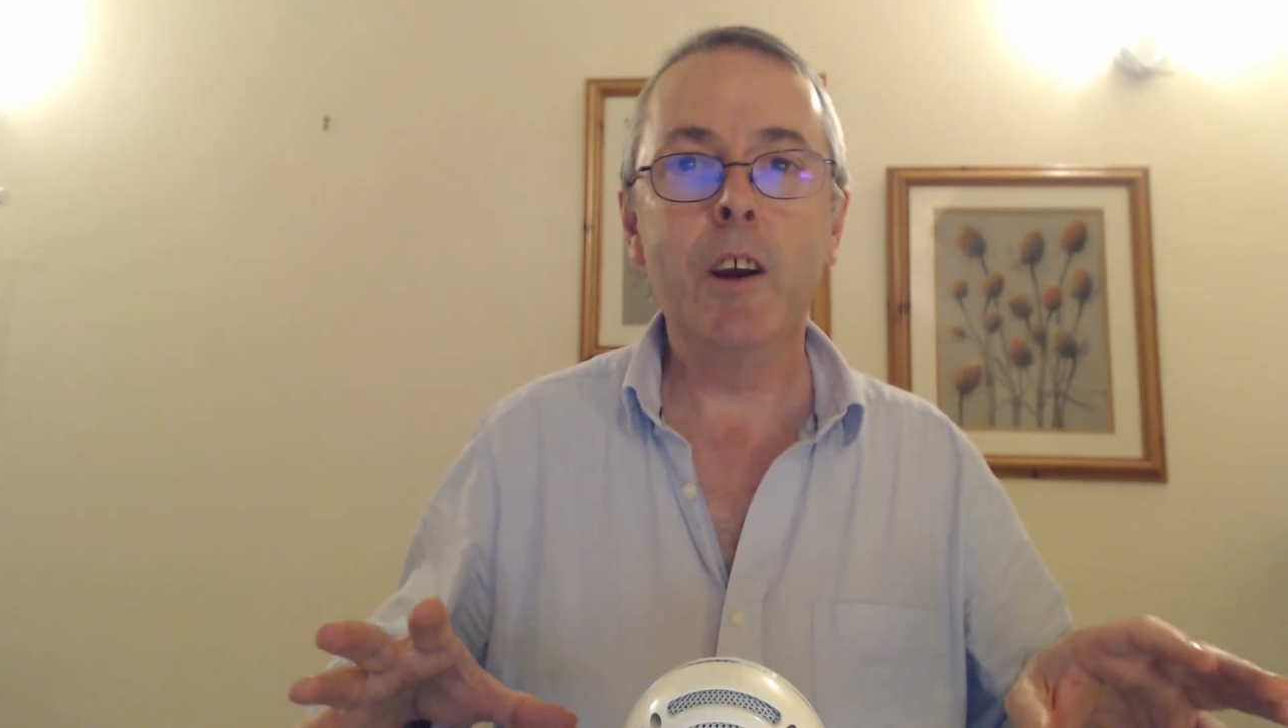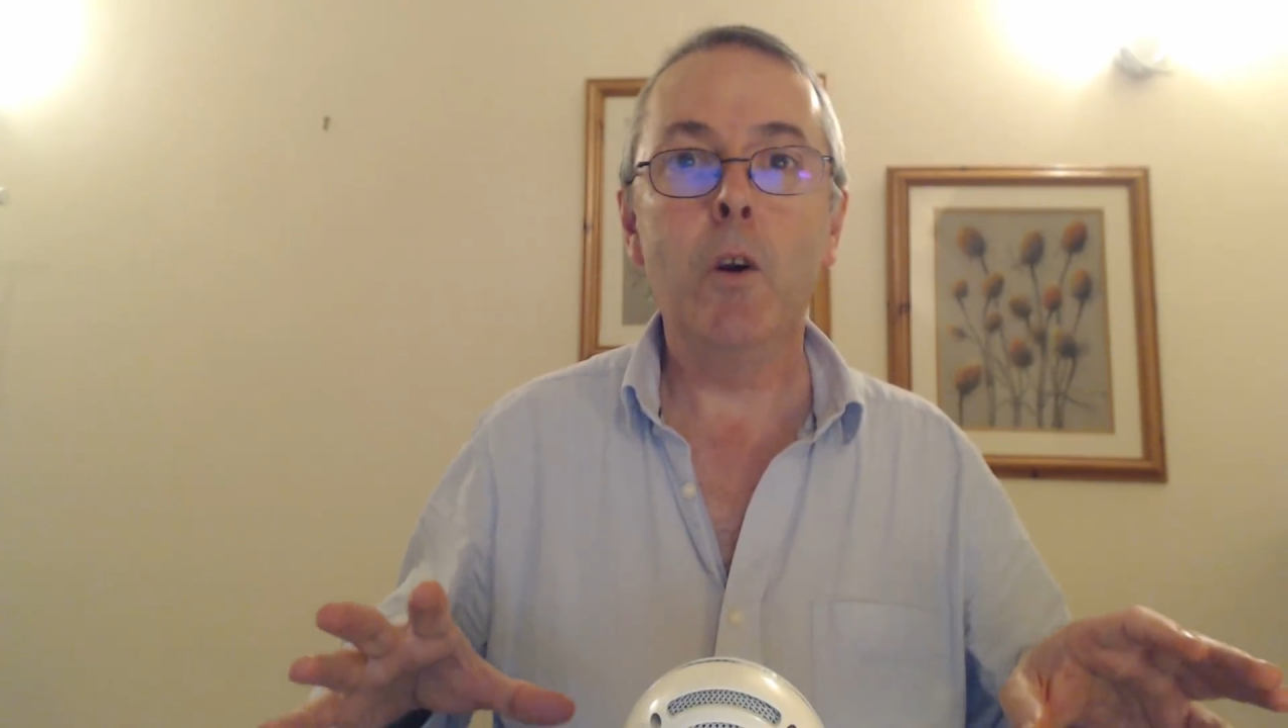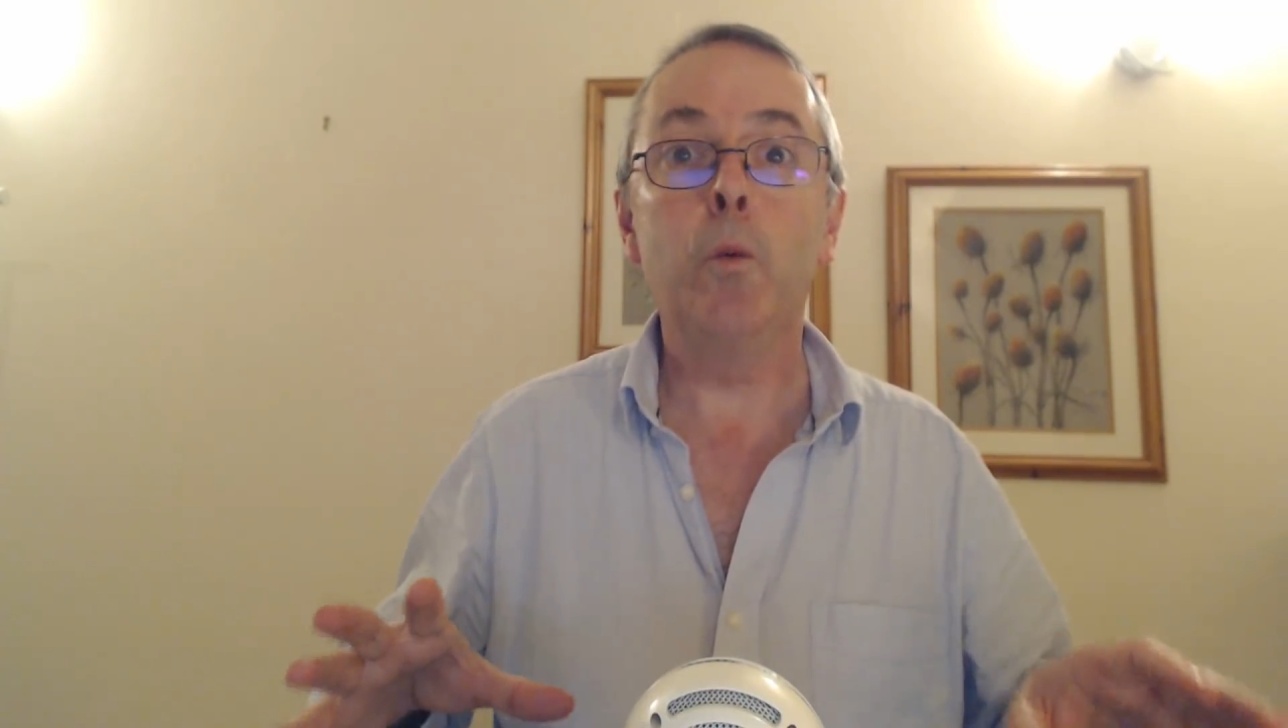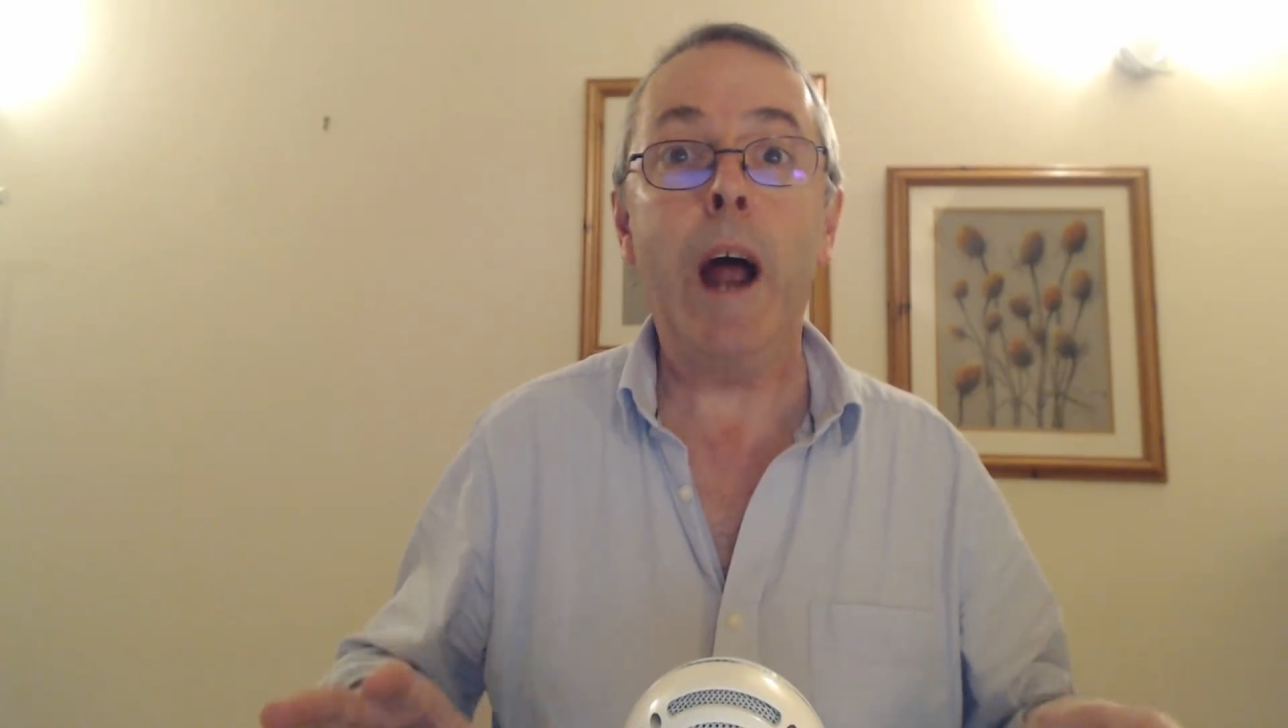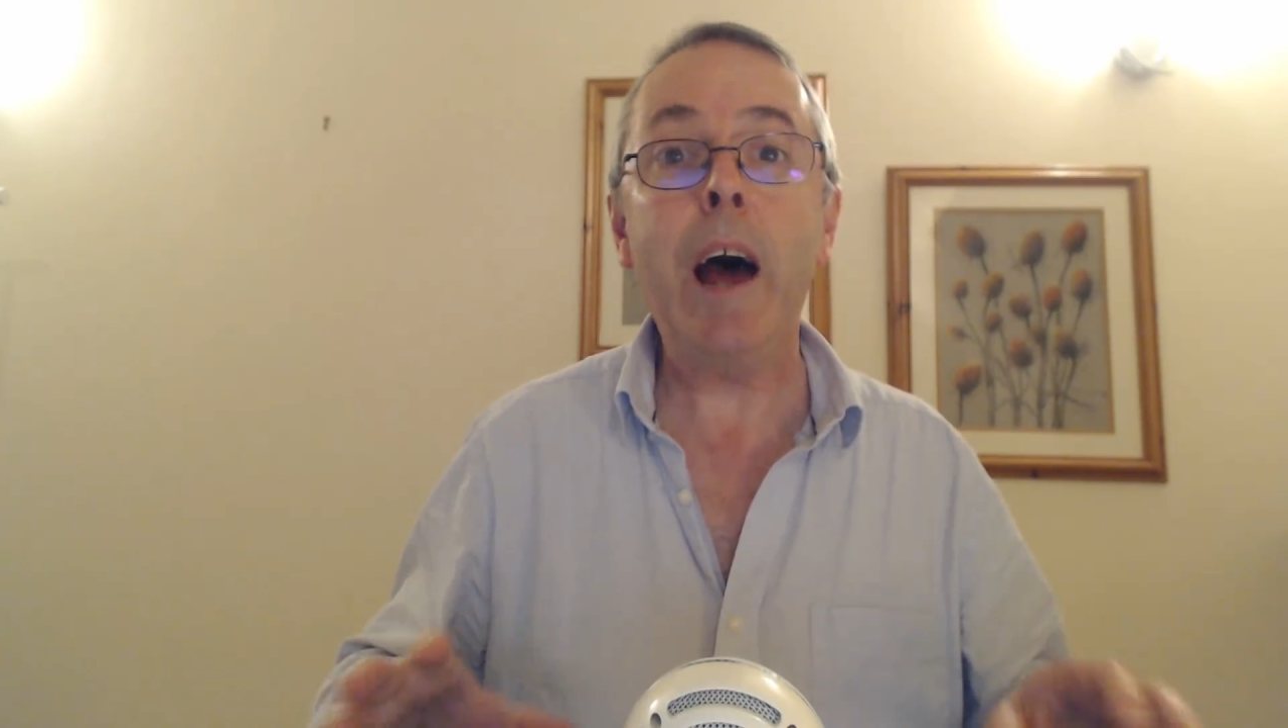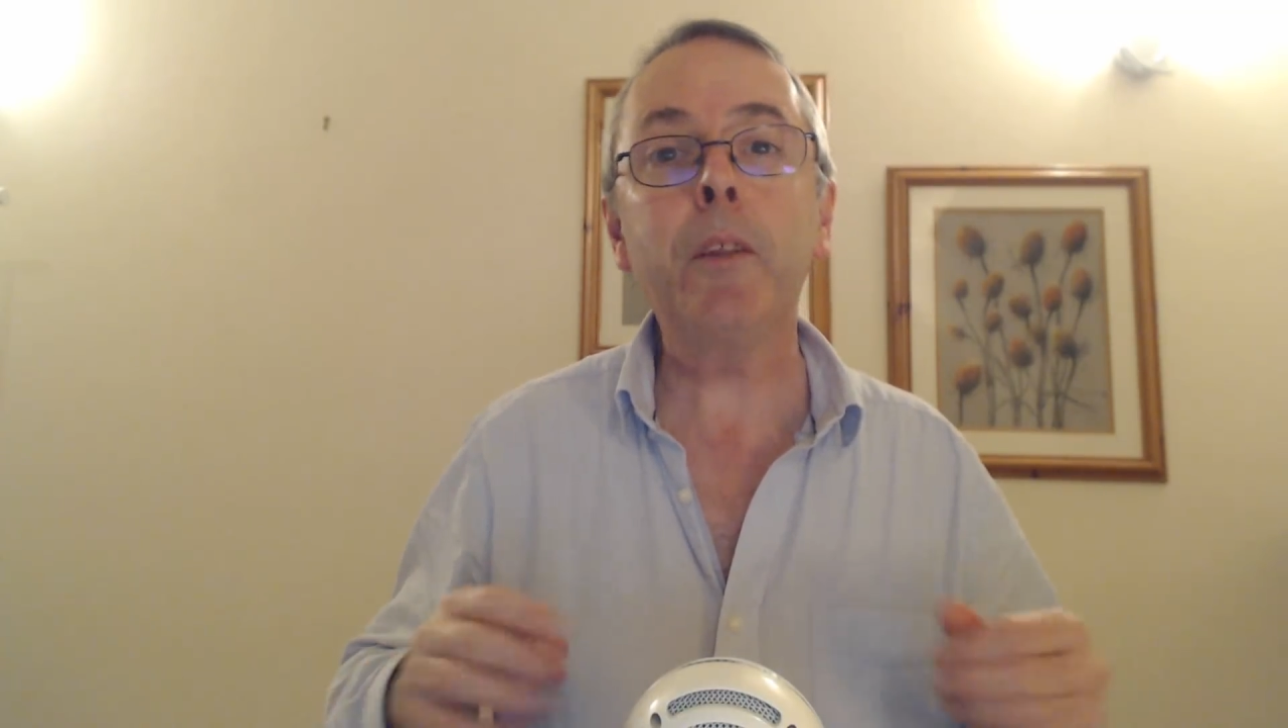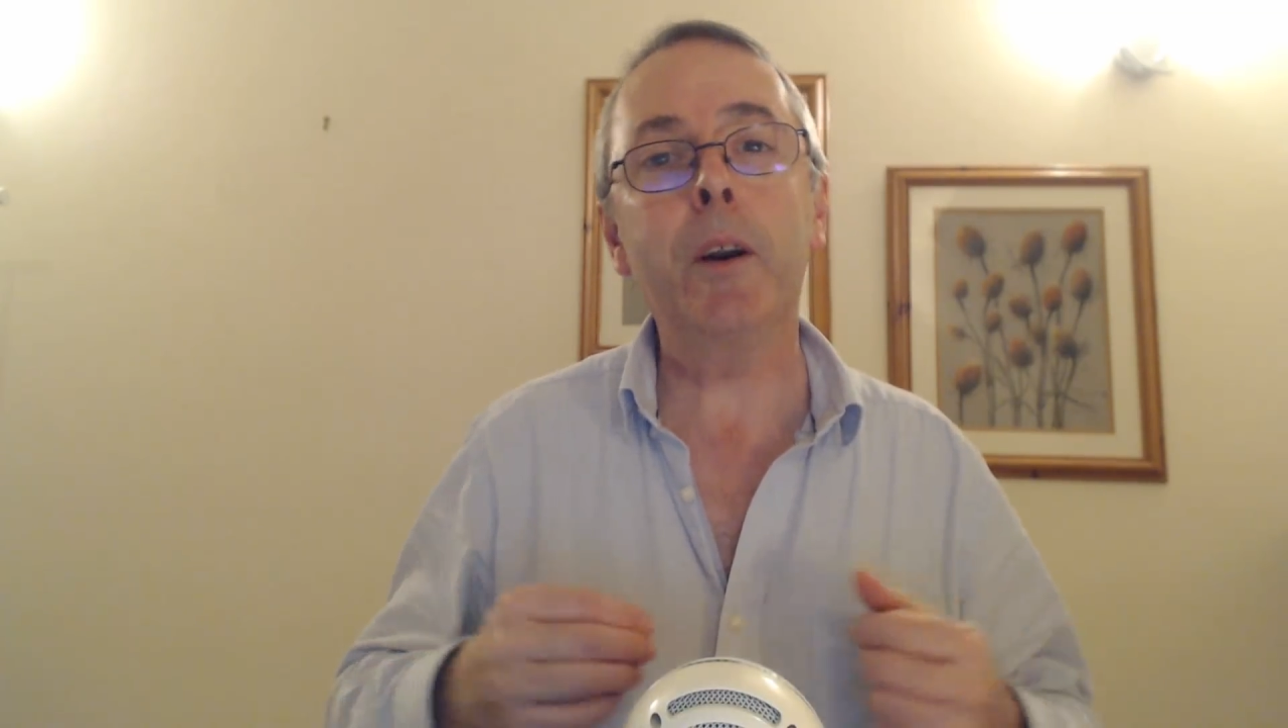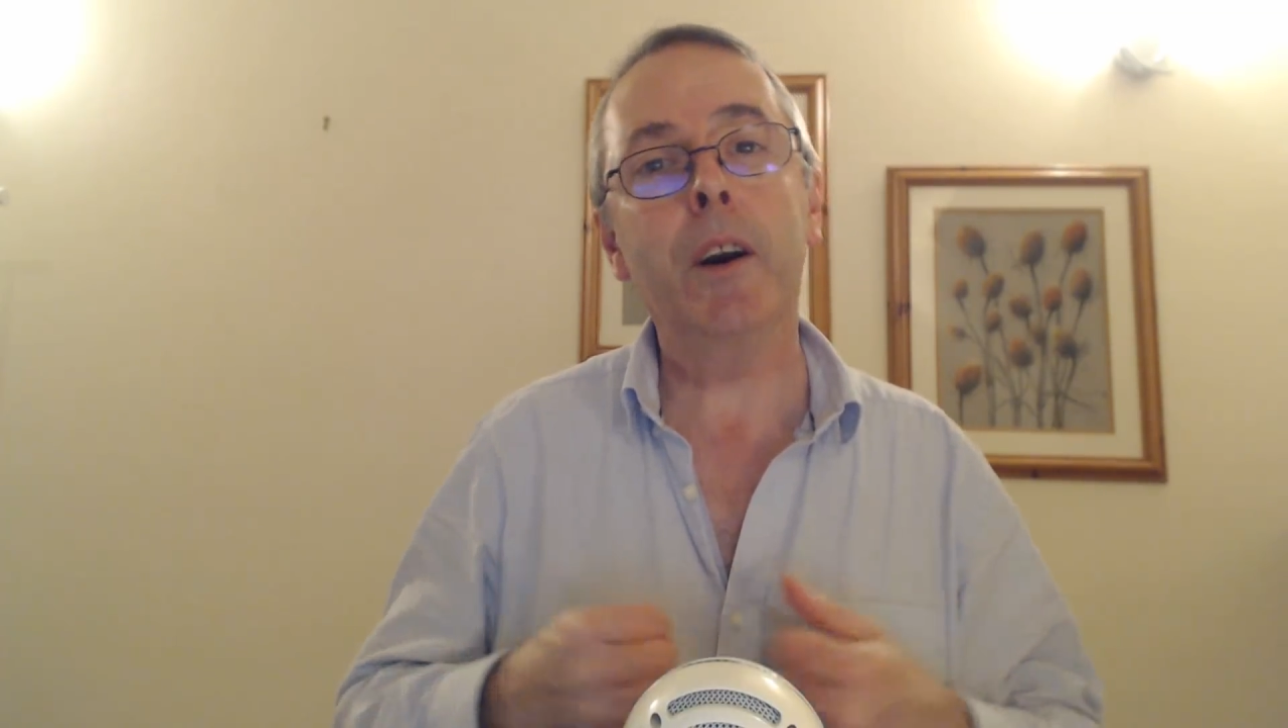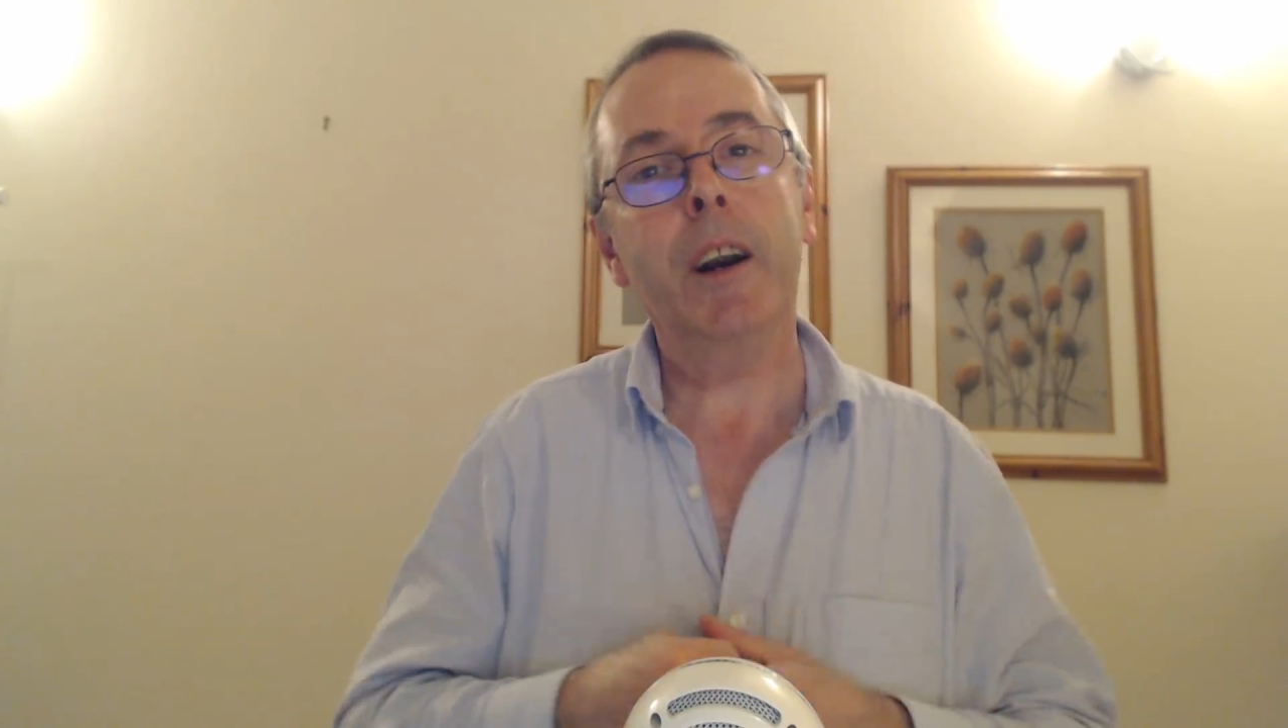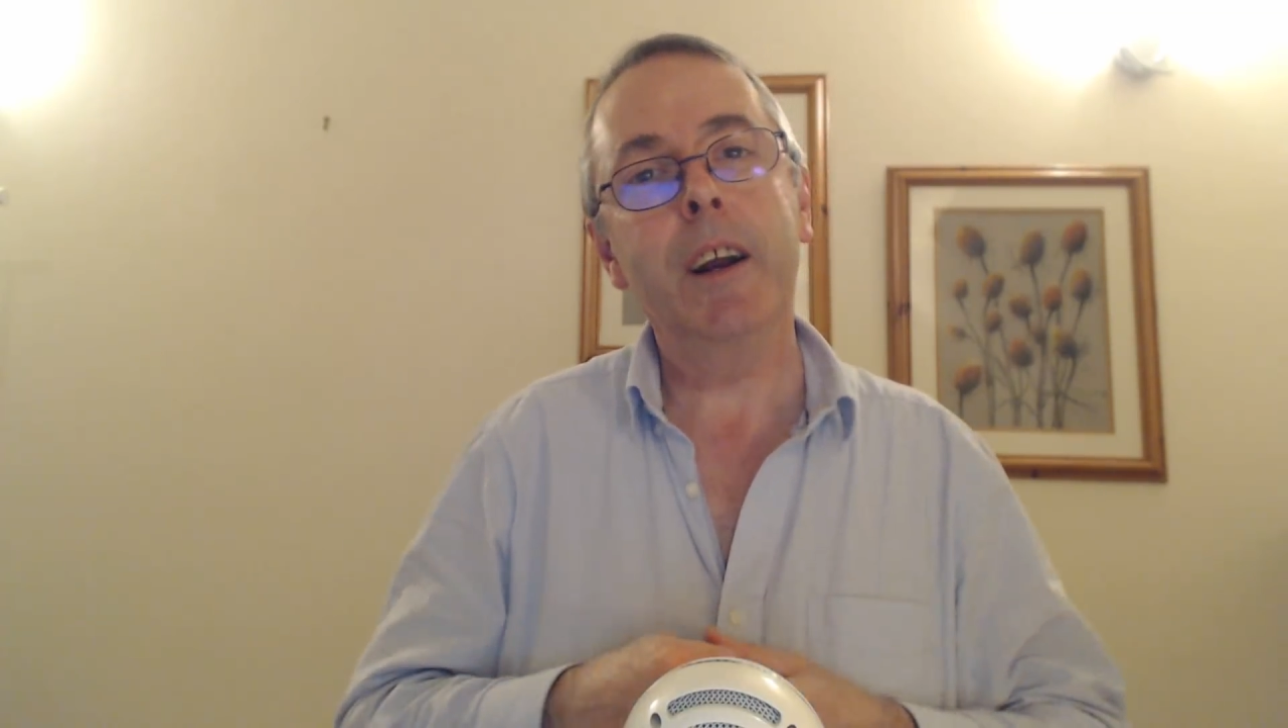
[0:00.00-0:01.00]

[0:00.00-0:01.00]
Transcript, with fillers: rather